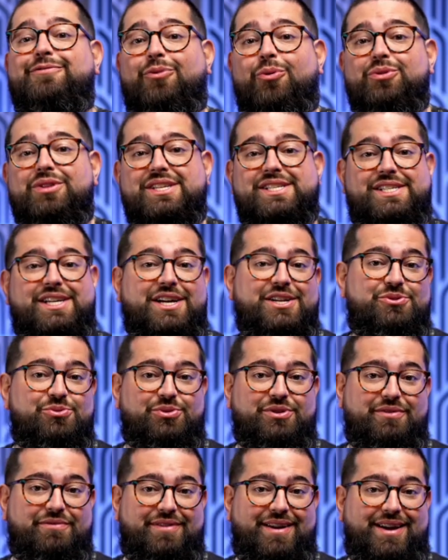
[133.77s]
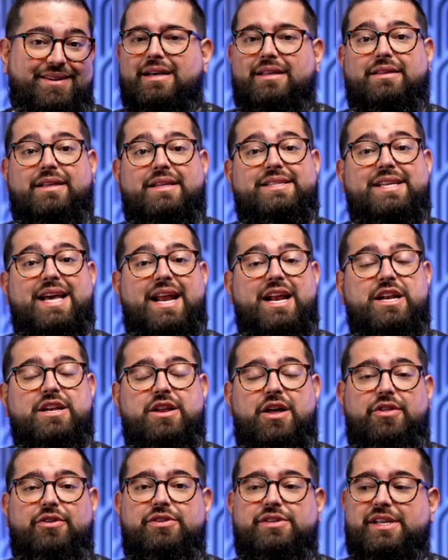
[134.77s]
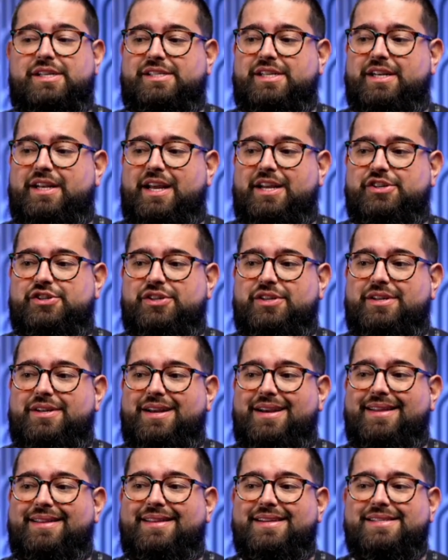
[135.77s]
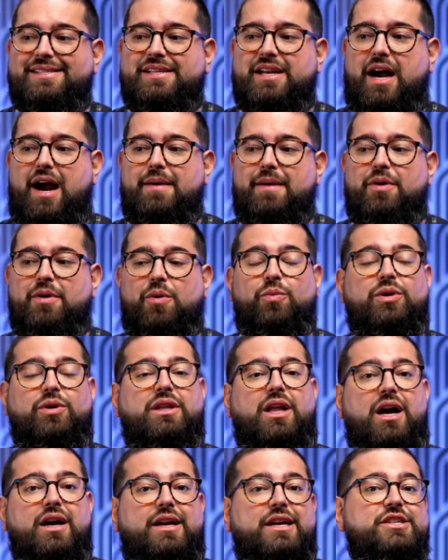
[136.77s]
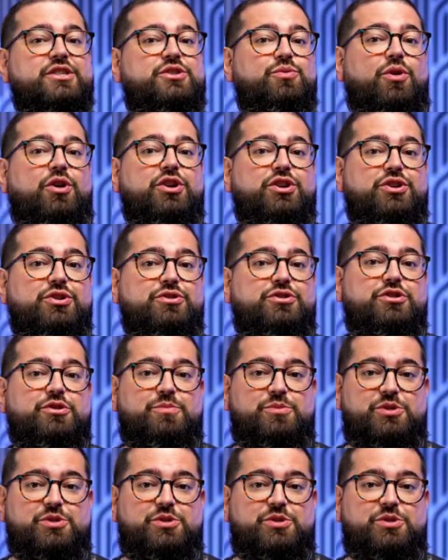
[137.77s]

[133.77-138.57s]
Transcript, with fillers: for the scheduled event. Let's add another destination. This time, we'll log into our YouTube